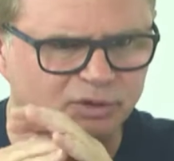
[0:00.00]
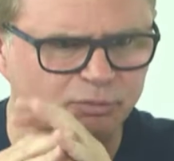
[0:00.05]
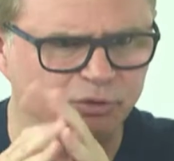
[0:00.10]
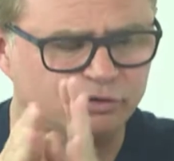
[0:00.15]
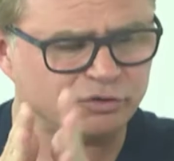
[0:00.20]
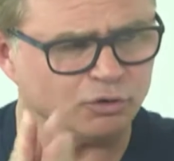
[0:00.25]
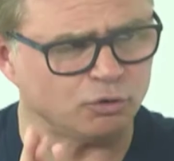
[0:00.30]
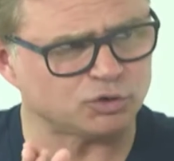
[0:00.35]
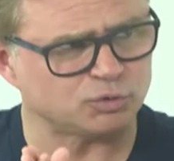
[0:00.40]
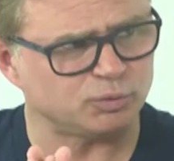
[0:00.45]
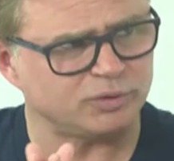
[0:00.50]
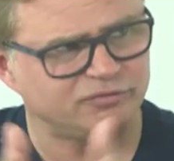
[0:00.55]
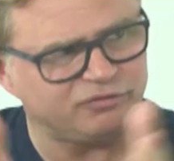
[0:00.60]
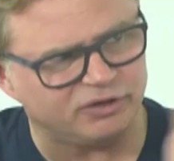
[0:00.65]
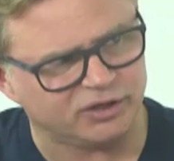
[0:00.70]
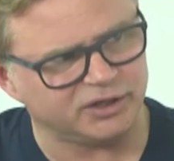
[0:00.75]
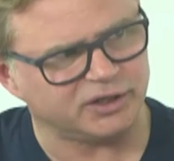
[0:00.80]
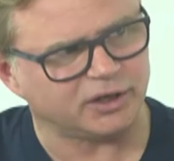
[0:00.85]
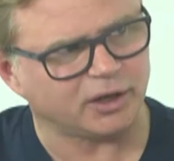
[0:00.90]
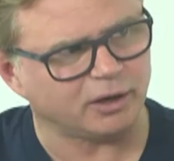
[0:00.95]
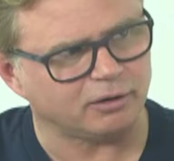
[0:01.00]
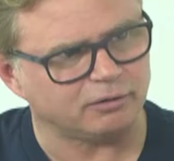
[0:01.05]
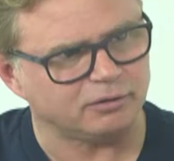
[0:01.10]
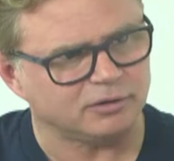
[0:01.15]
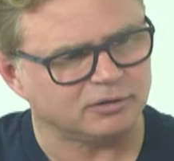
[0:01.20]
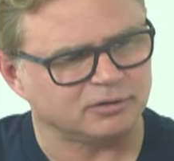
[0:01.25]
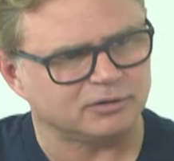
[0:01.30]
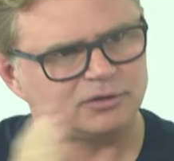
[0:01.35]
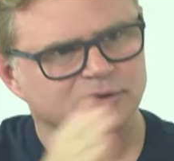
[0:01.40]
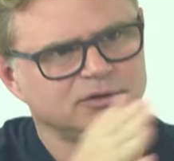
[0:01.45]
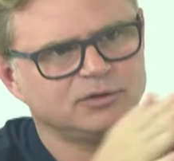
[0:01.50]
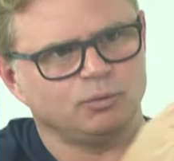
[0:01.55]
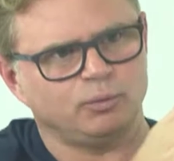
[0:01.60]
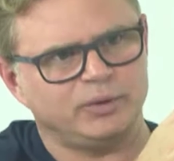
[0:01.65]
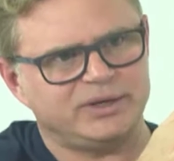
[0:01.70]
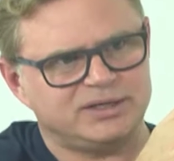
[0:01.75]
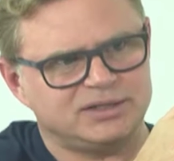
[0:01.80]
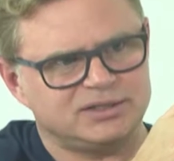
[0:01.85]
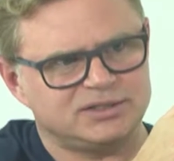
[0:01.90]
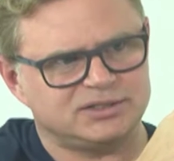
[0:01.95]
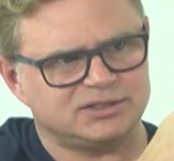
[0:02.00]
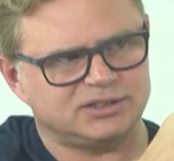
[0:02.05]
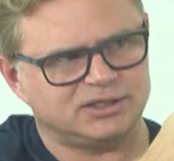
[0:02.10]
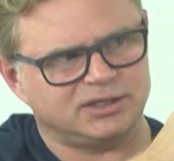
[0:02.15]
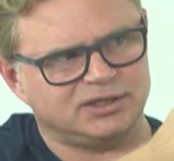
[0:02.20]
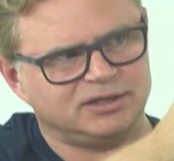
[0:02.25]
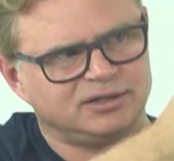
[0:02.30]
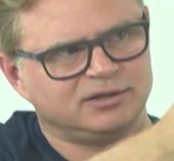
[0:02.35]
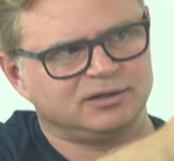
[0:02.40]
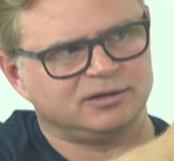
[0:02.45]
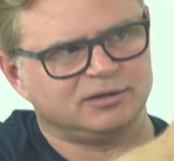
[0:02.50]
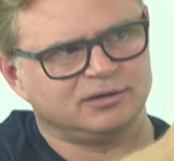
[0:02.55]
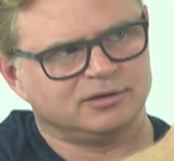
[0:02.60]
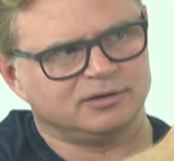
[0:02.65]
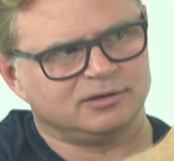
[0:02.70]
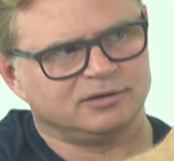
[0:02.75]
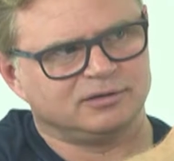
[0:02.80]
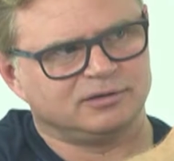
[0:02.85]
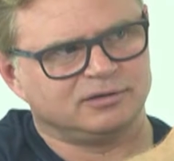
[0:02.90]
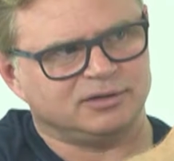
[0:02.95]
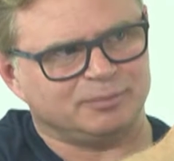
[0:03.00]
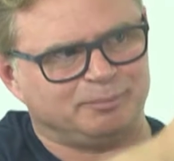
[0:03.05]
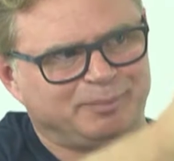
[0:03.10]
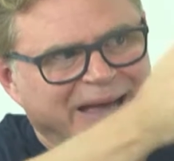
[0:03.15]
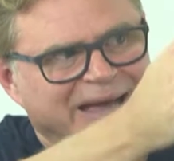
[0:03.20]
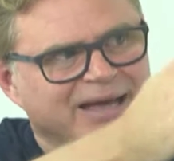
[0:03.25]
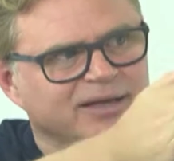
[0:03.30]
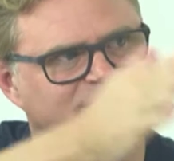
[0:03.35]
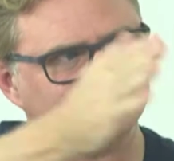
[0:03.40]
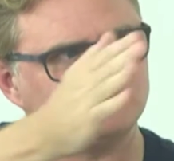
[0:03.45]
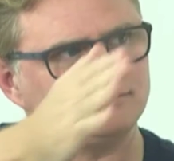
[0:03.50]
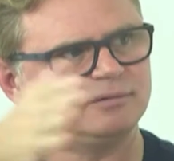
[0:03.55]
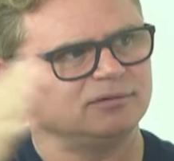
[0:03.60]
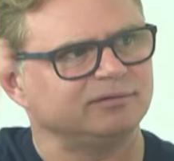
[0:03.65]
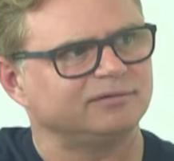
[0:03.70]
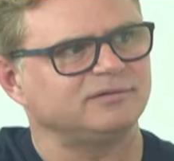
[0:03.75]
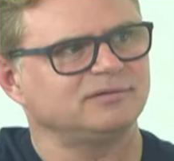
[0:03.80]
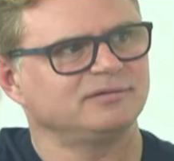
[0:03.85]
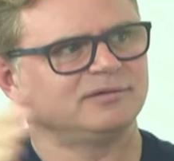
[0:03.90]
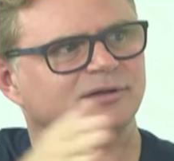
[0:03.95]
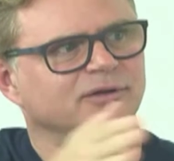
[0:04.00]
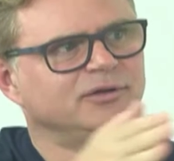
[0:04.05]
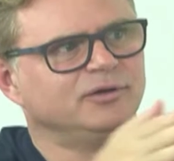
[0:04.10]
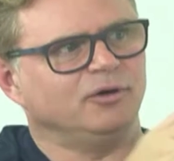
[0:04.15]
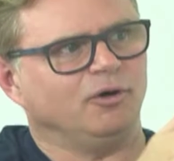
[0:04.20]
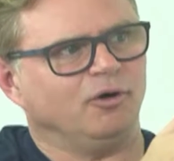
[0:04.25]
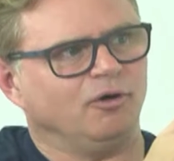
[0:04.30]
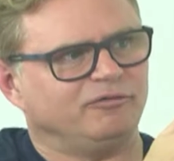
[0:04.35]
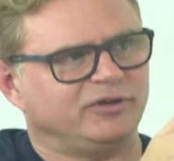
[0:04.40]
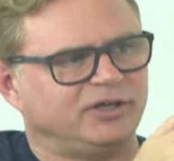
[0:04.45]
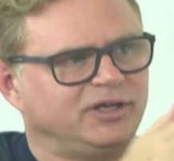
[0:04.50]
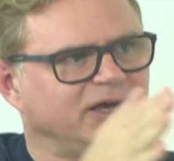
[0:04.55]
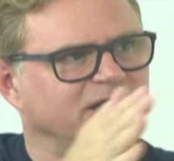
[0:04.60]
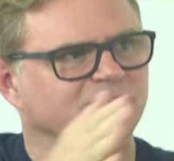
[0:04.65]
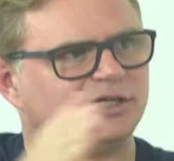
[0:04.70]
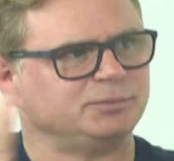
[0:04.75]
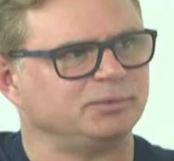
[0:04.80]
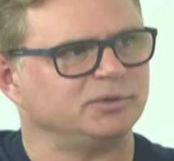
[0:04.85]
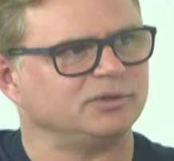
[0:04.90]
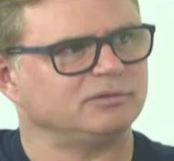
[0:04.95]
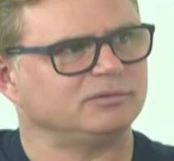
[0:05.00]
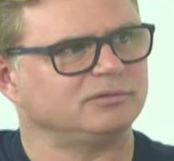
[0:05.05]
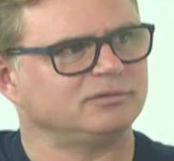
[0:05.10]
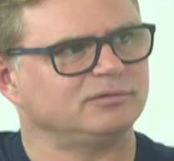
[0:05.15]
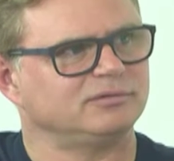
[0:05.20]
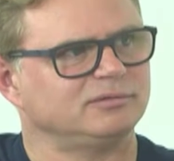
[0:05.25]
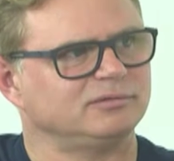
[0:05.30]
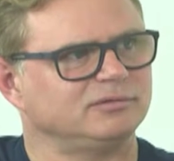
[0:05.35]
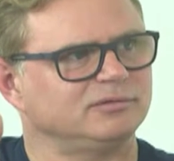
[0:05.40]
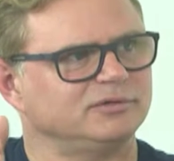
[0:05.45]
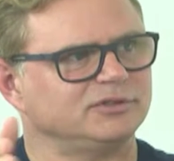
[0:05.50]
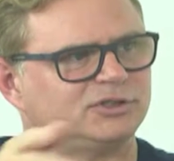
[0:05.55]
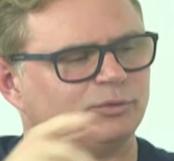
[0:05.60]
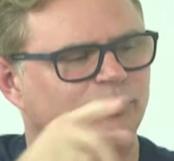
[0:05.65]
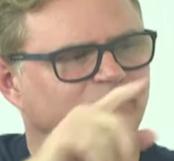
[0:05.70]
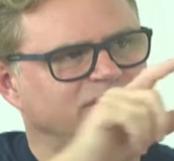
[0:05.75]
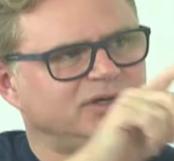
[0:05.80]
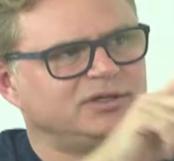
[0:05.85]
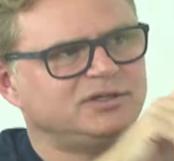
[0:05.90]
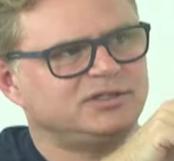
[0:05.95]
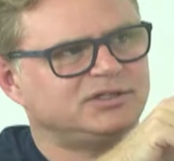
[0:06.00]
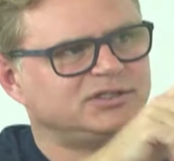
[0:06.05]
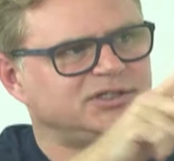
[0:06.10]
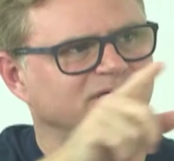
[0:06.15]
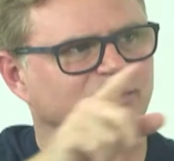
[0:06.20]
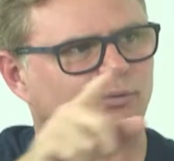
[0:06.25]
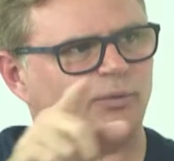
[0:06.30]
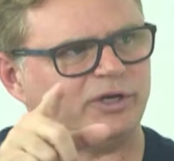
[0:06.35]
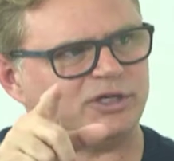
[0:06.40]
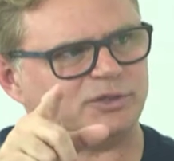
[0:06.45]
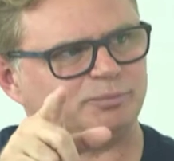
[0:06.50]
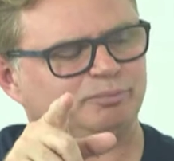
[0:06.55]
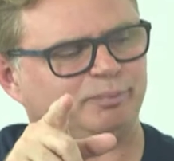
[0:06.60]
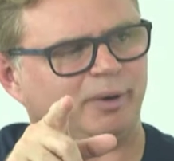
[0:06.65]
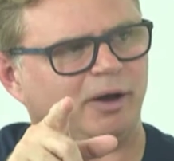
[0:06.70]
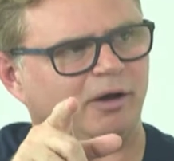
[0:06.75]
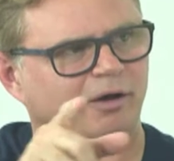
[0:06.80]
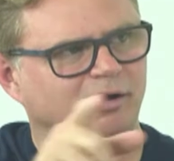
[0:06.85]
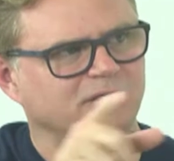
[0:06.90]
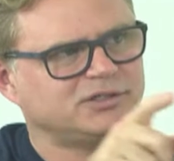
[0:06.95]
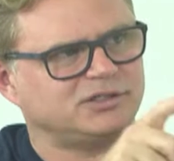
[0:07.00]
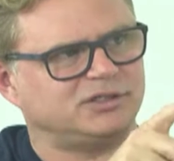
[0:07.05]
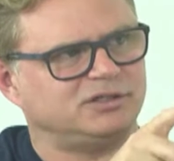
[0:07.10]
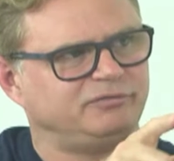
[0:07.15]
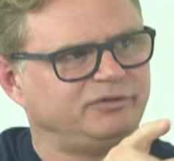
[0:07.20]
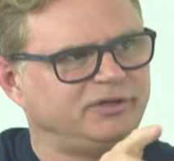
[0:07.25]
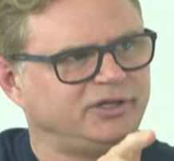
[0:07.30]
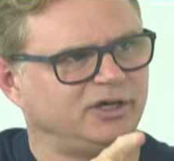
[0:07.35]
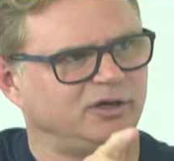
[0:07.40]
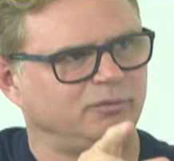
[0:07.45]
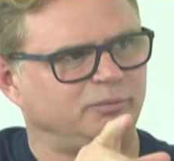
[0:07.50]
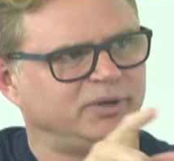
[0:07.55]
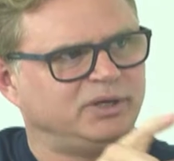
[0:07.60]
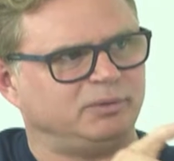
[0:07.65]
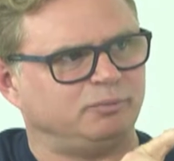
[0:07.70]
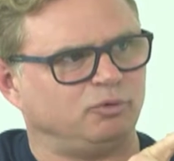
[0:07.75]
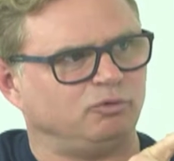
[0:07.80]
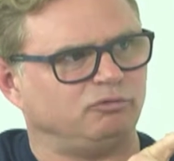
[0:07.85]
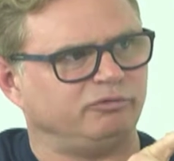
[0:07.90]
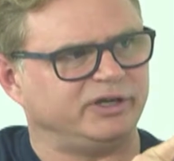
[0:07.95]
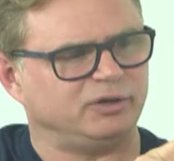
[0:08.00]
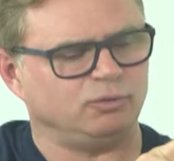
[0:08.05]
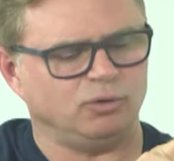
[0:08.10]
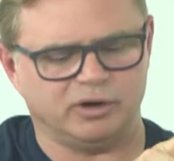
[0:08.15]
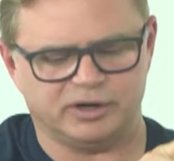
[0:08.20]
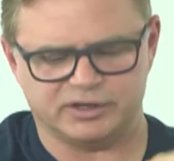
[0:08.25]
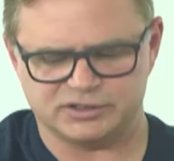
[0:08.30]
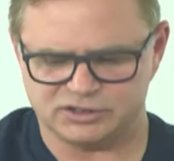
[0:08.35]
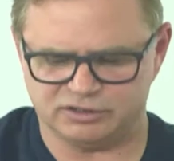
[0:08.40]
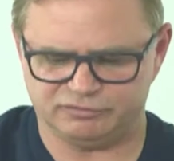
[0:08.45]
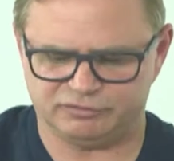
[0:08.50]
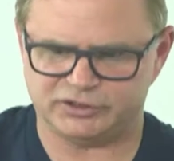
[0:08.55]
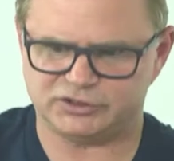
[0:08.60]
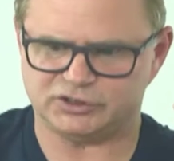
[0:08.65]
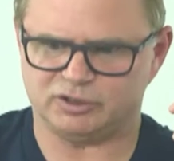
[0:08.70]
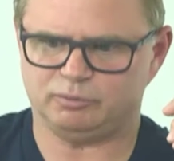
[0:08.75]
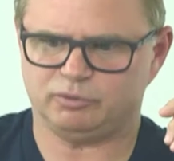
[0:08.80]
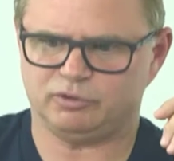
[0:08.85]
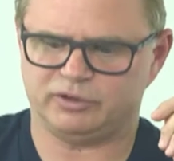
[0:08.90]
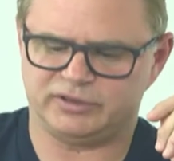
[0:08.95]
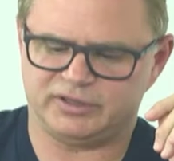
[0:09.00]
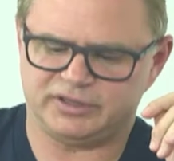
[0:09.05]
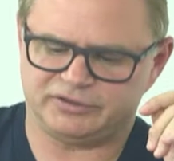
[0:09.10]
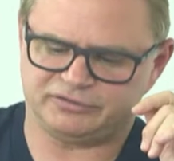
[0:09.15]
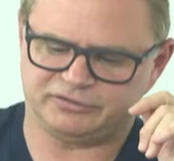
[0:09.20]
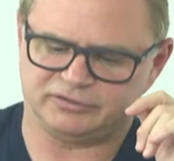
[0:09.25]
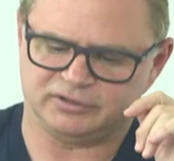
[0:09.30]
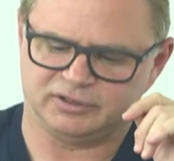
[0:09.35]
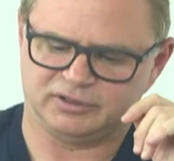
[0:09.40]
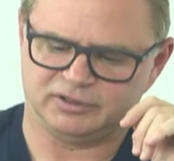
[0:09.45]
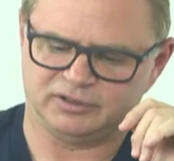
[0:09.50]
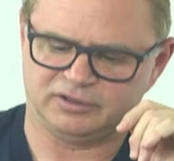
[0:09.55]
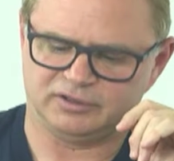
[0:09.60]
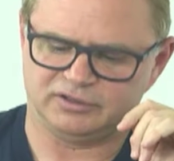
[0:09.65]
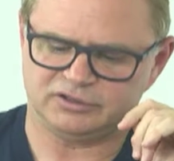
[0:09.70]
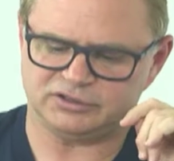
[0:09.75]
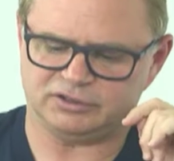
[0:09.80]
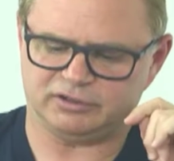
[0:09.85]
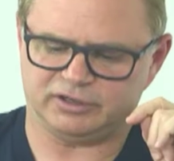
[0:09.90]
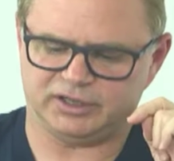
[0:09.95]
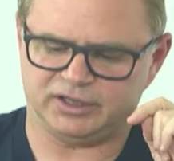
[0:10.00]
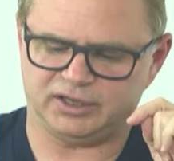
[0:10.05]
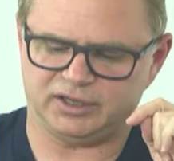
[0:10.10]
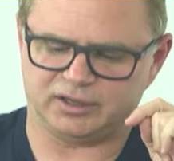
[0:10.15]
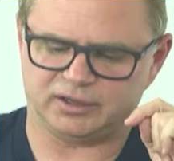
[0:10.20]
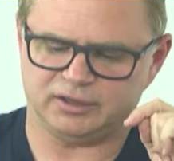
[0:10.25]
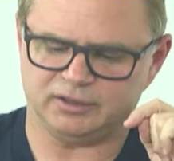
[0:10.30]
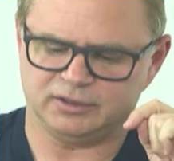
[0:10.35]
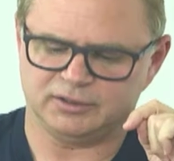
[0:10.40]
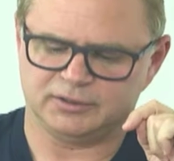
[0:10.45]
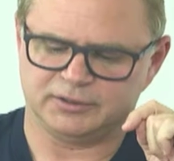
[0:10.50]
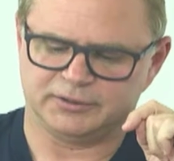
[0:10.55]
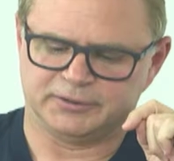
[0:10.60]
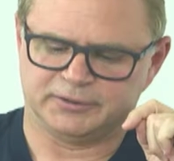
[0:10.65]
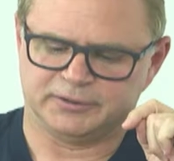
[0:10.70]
Well, of course, with video, we can see the pattern of engagement. So we can see which parts of the video people rewind. So, for example, in this slide here,